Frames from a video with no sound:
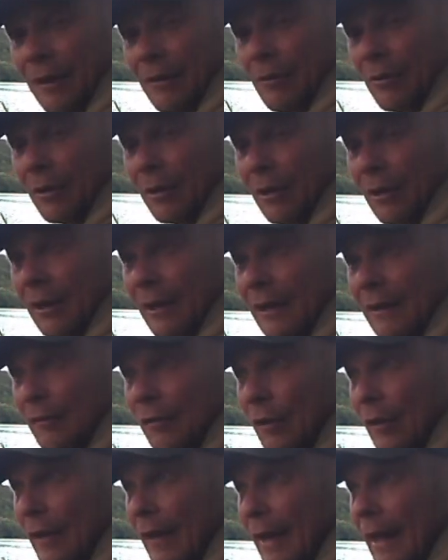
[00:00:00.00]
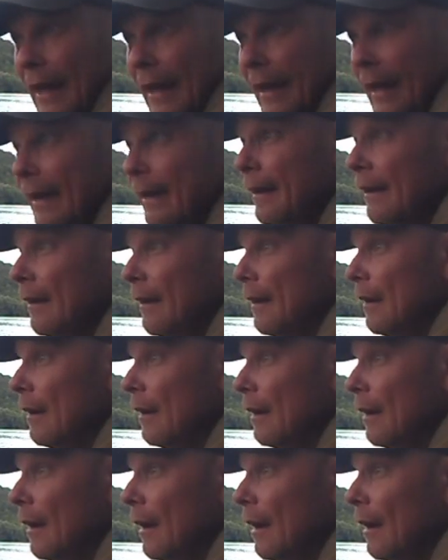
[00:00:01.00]
note, I'm going to leave it there.
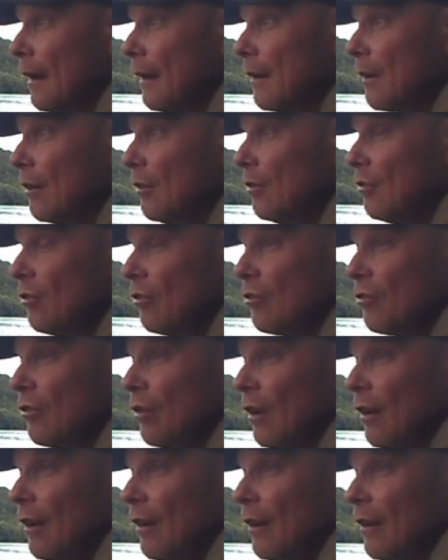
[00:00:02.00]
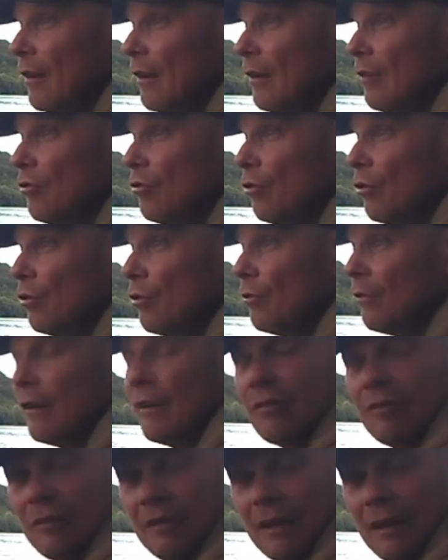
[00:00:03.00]
Going to just enjoy the
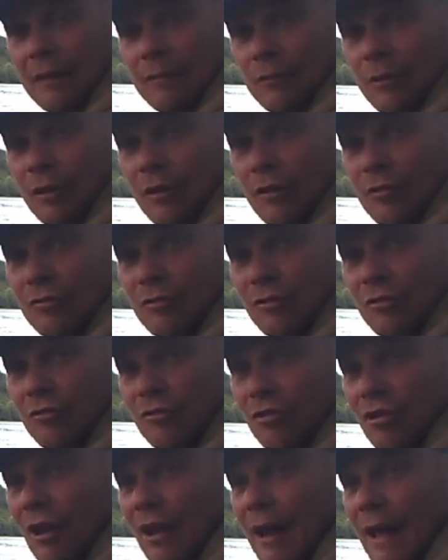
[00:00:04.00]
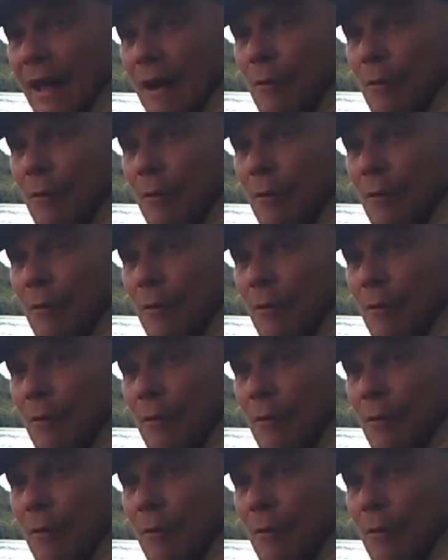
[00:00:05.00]
rest of the evening and just chill